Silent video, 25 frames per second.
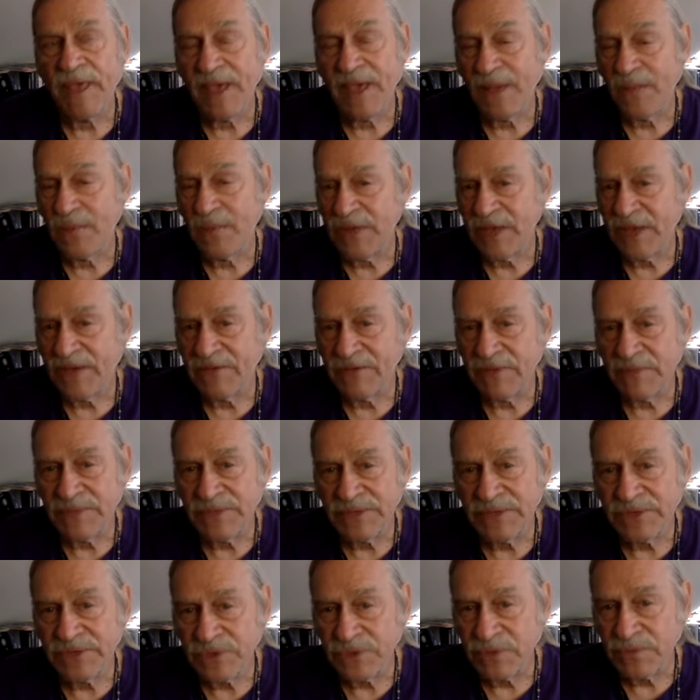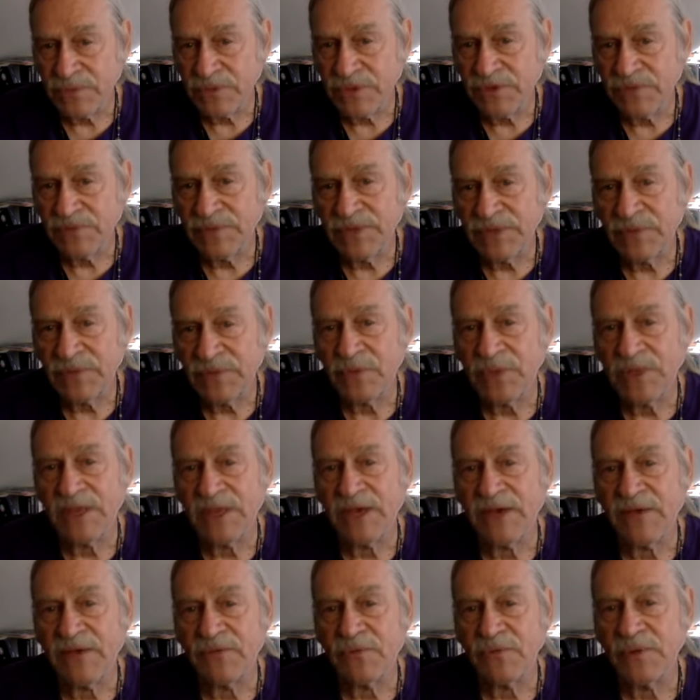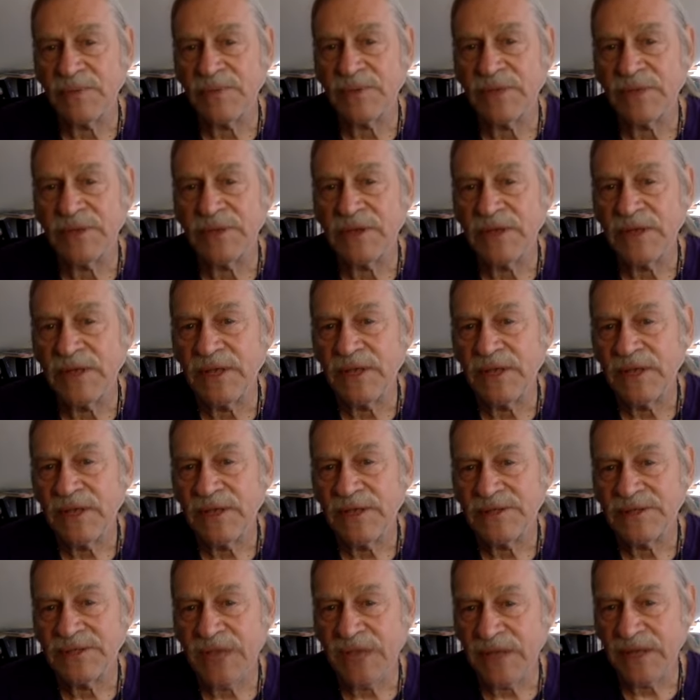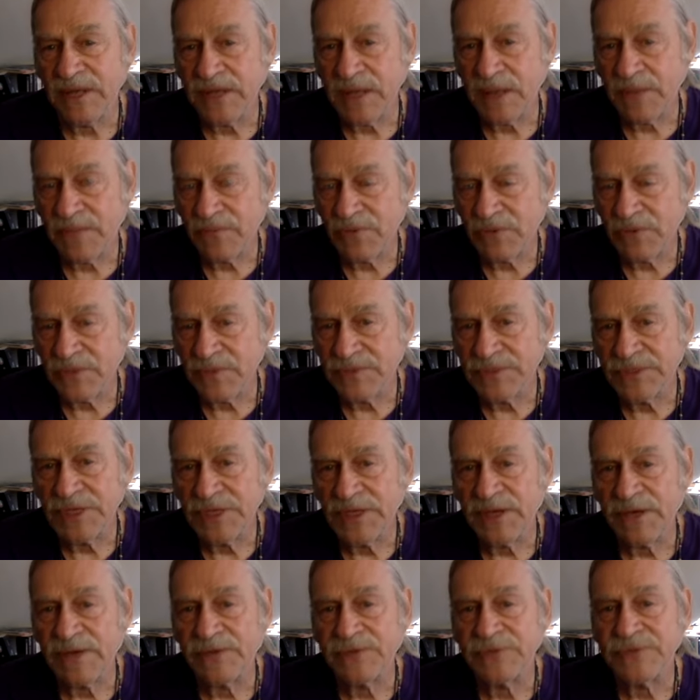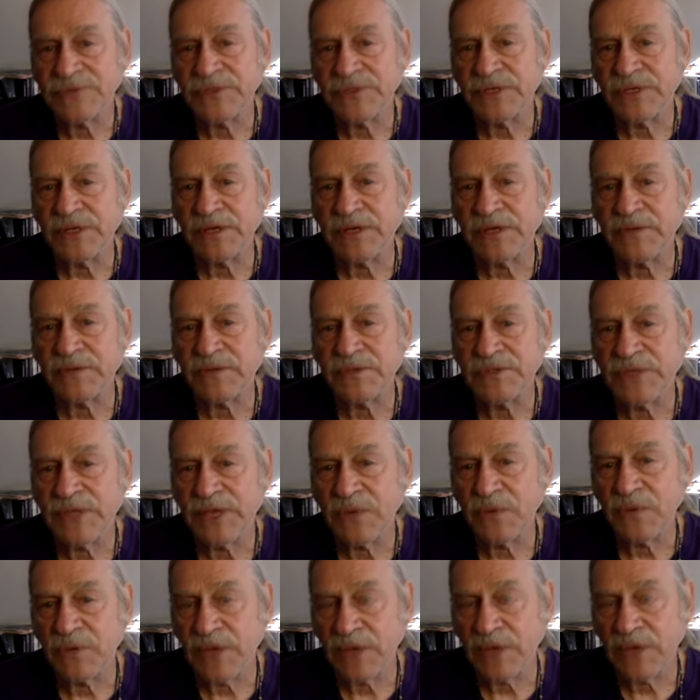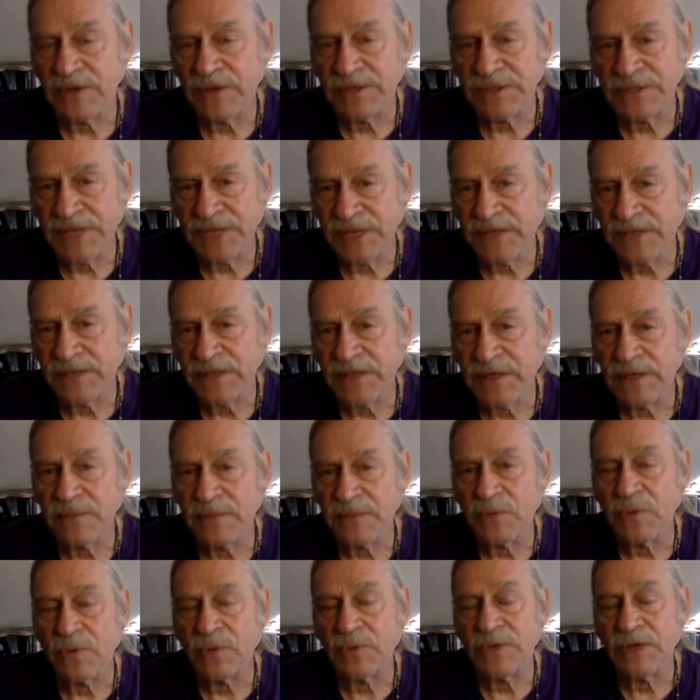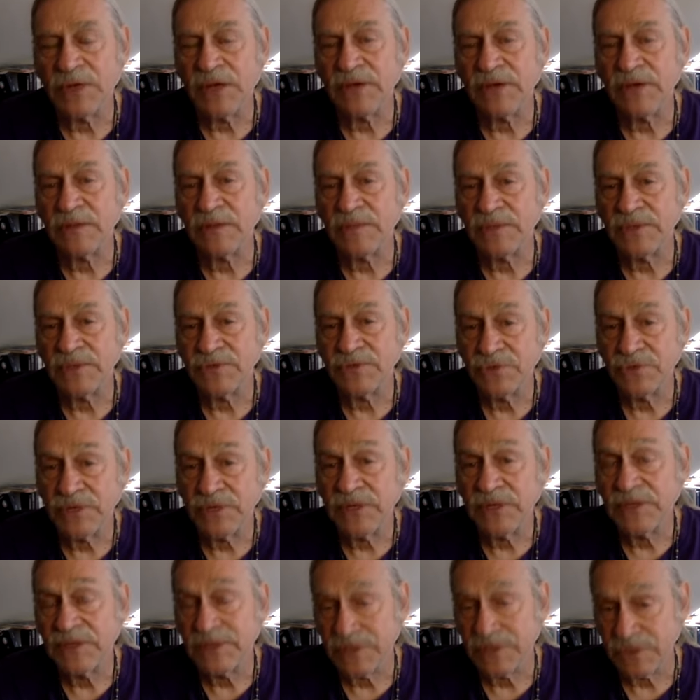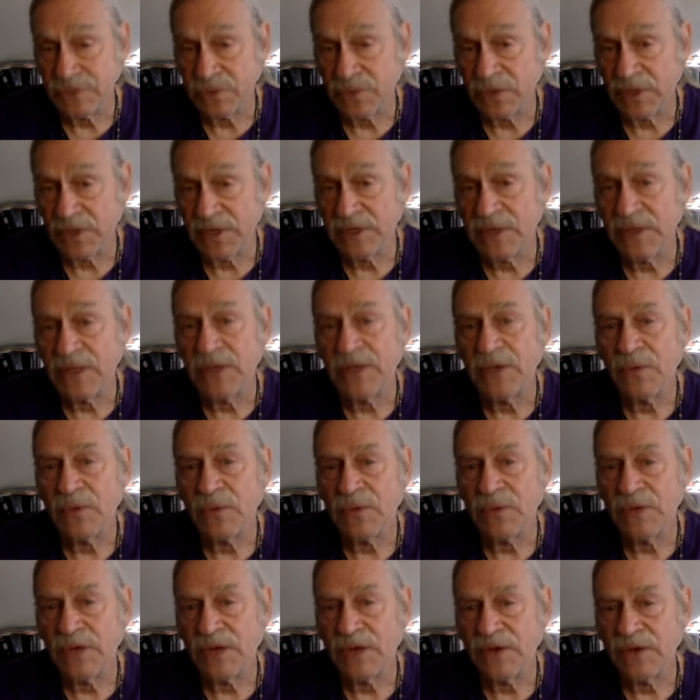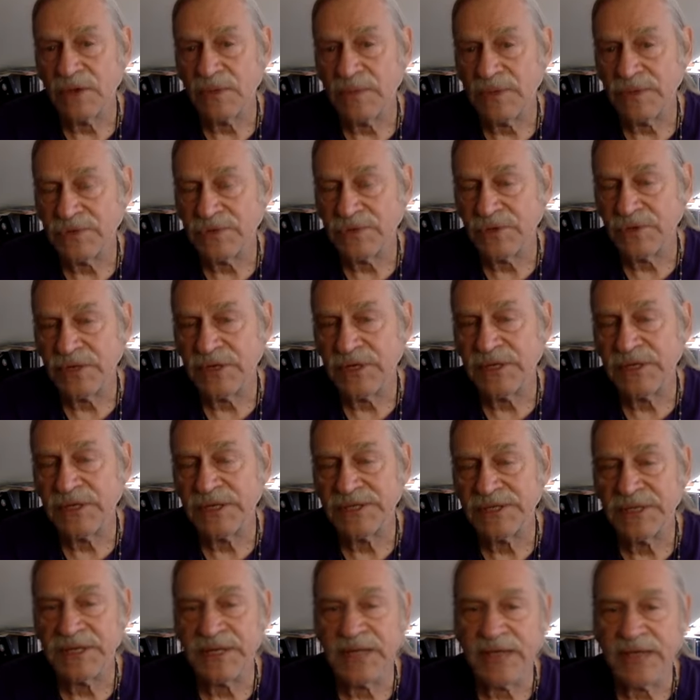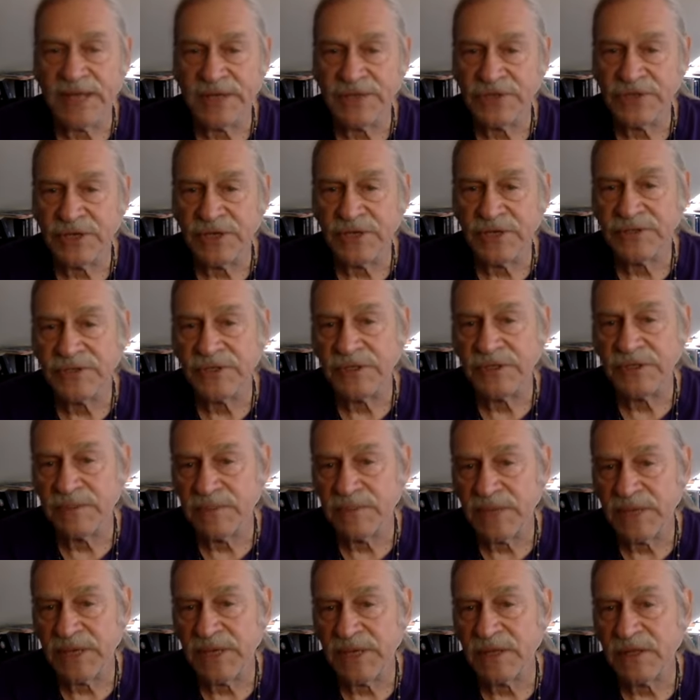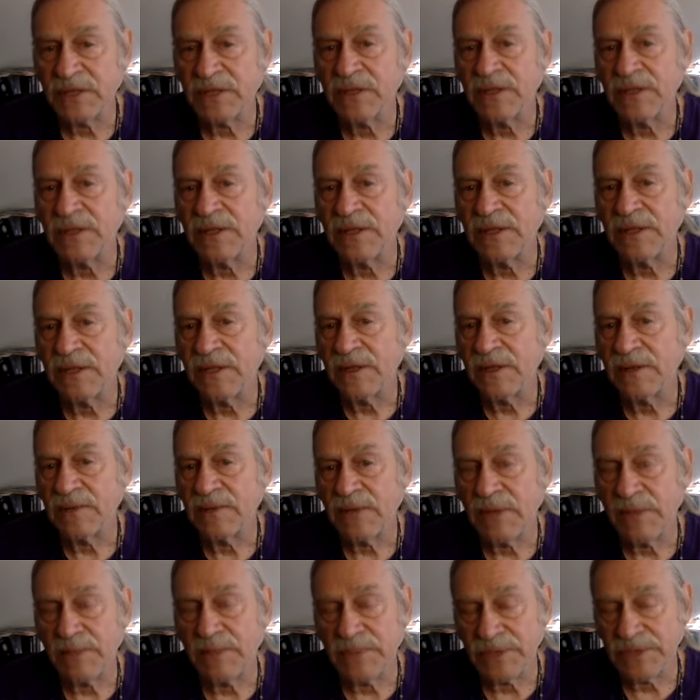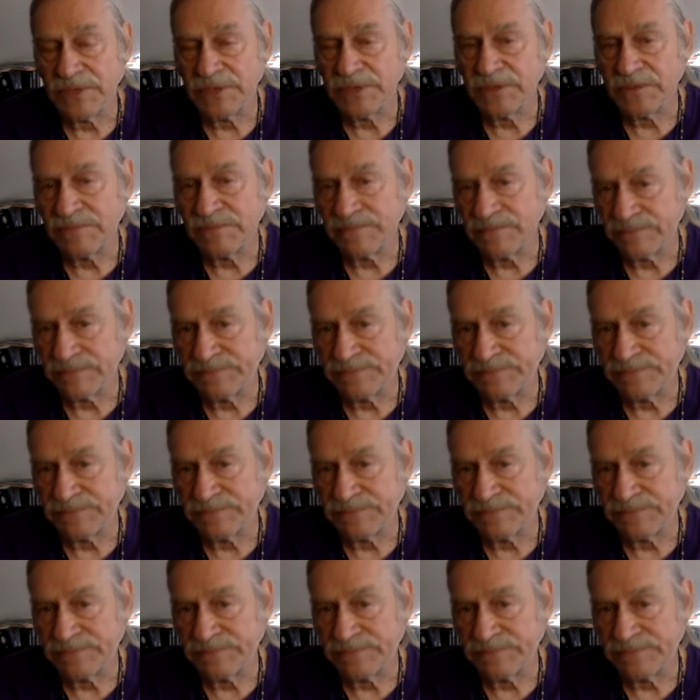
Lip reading: And we have the Me Too movement. We have women standing up for themselves, saying, we're not going to take it anymore. We're not going to be treated this way. We're not going to be treated as an adjunct to the male ambition.